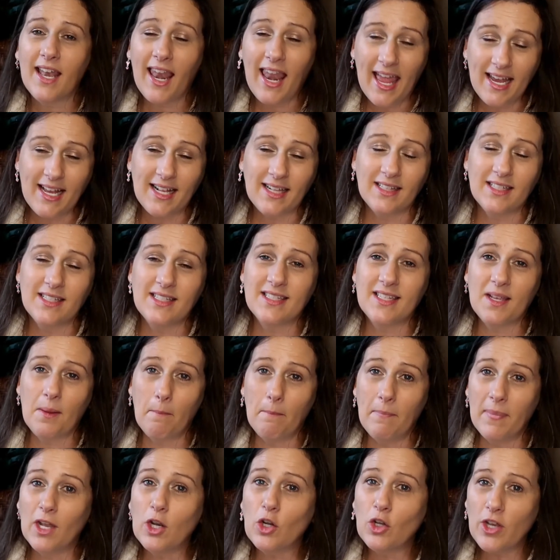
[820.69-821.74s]
Lakeland's
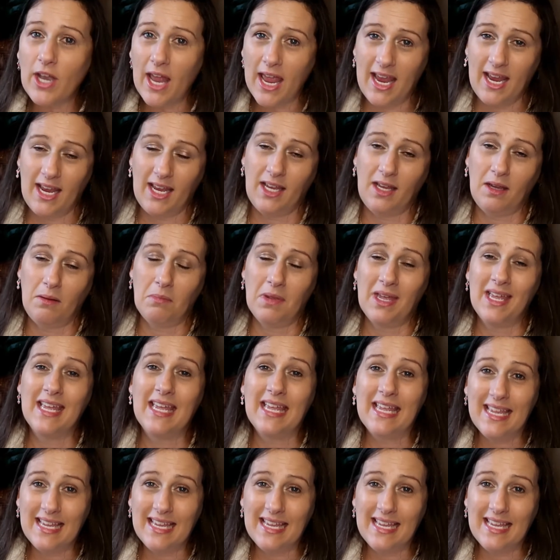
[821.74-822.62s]
middle name